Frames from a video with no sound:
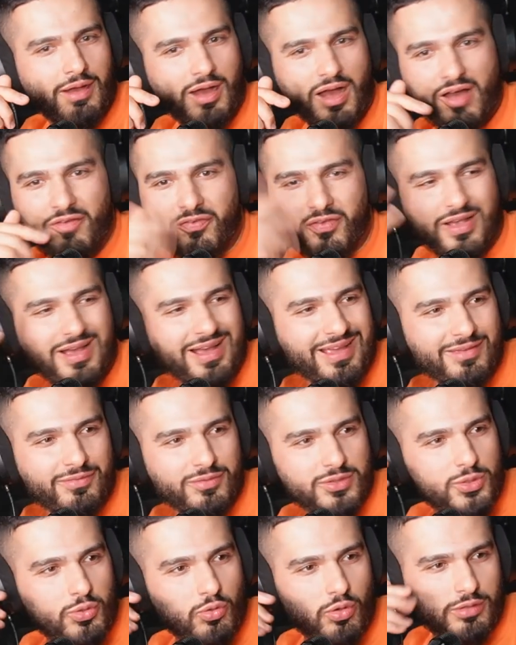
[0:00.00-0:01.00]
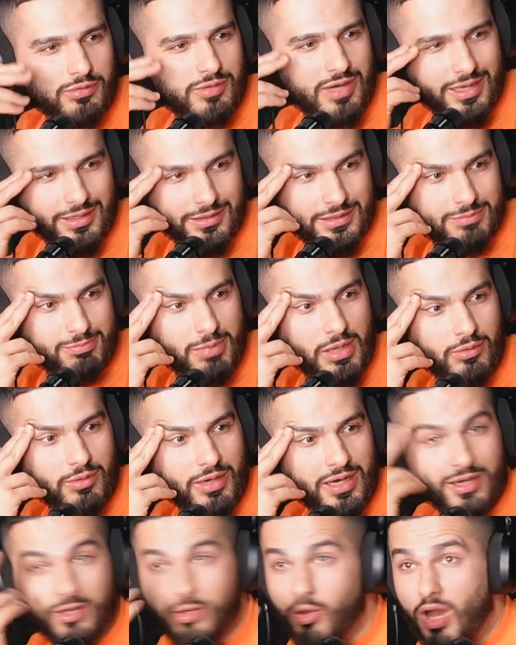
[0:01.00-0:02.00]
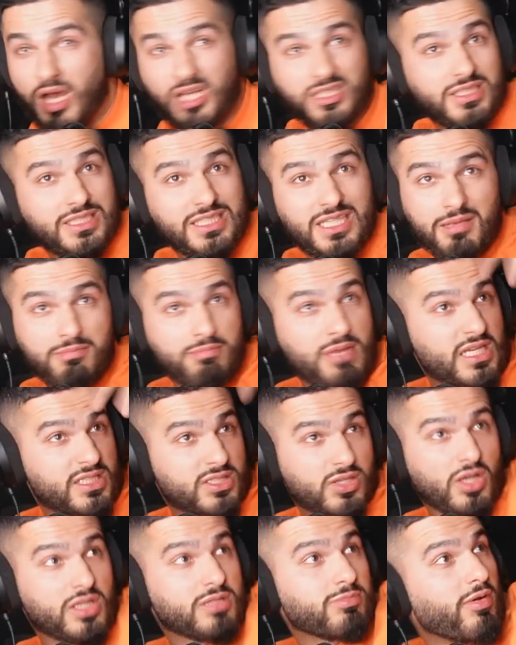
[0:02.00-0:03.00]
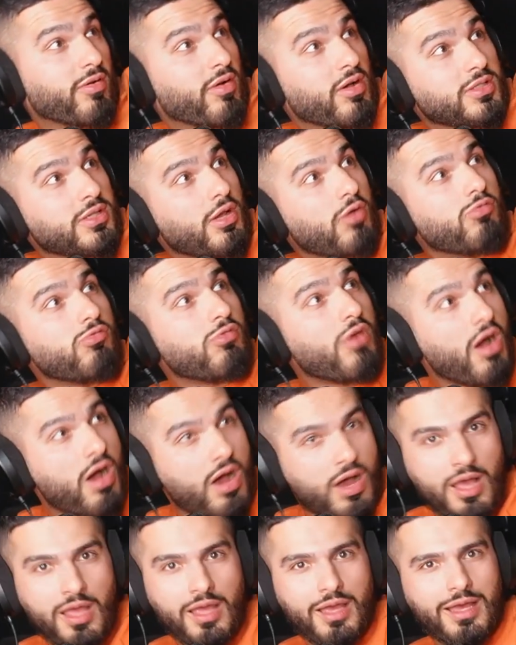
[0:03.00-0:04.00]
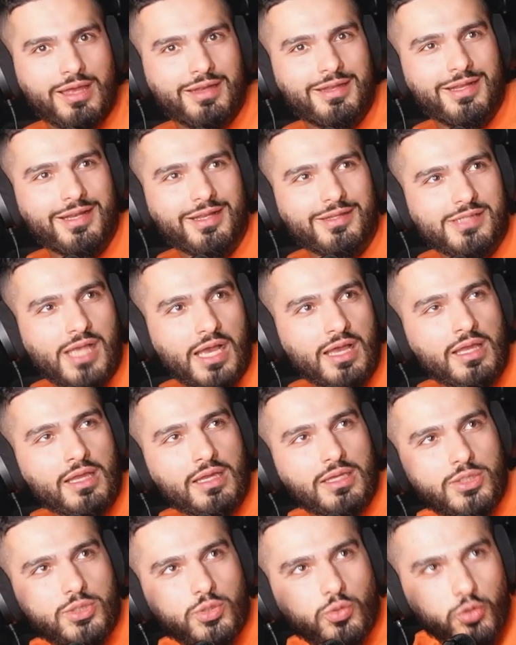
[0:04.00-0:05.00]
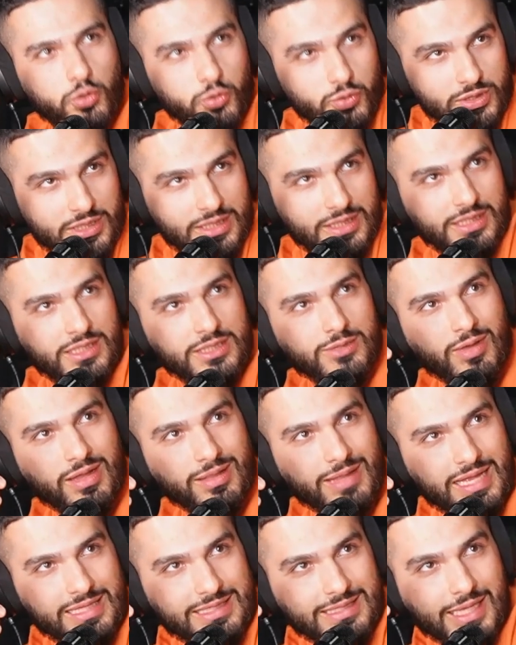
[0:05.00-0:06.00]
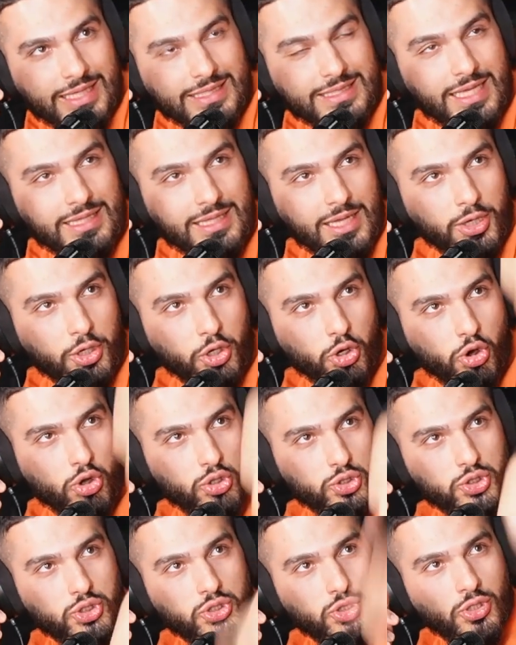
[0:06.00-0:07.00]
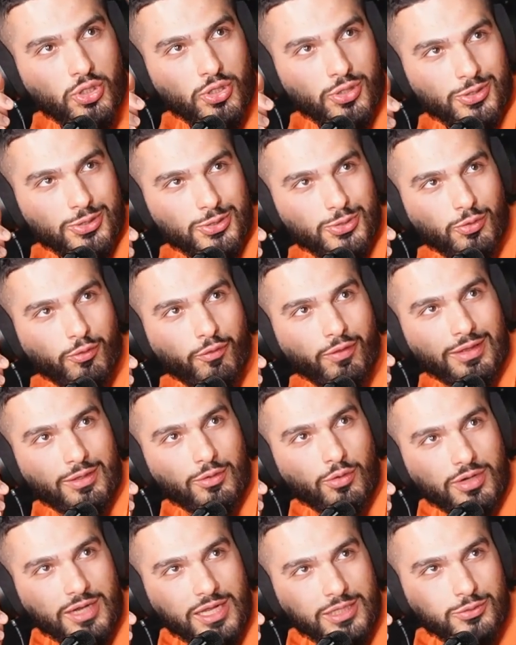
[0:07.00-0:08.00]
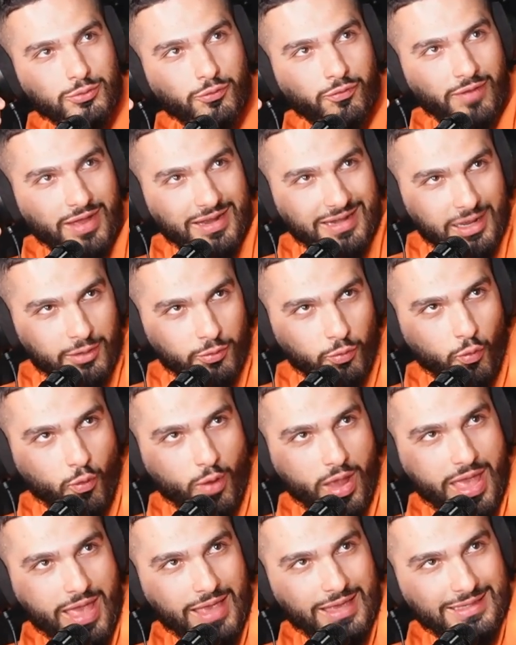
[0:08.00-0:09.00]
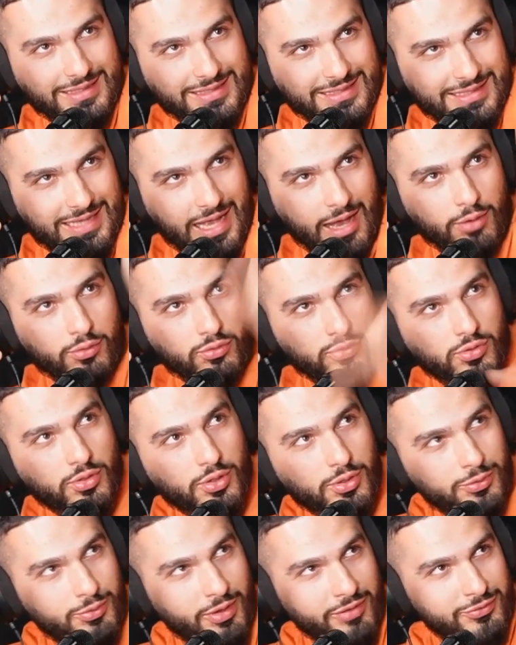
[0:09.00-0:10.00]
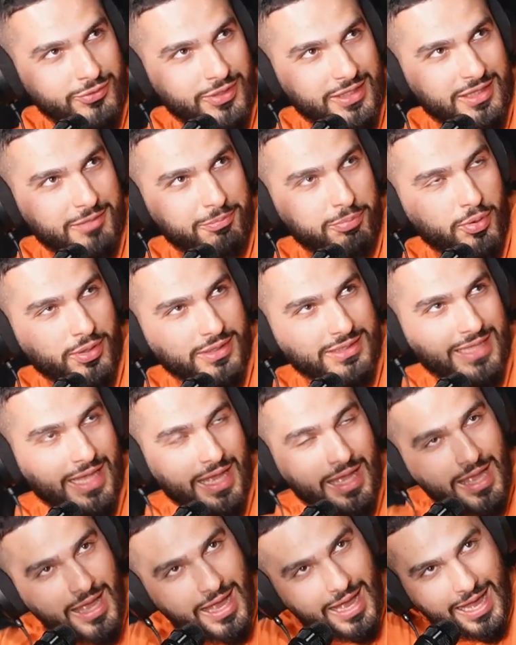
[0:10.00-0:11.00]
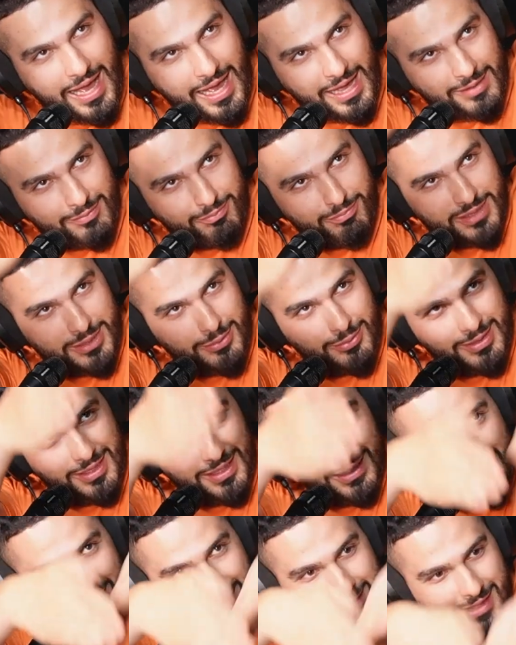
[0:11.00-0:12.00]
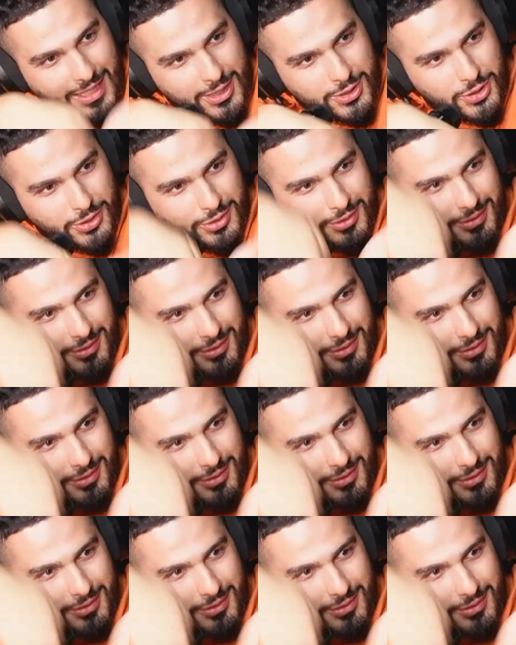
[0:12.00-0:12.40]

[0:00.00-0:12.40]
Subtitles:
I think I even saw Orion's belt. I don't know. I just see bare stars, bro. I was like, rah. And then there's that. So you see this one, that's the Southern Cross. So in order to find out where is south, you have to get the pointer and between the intersection.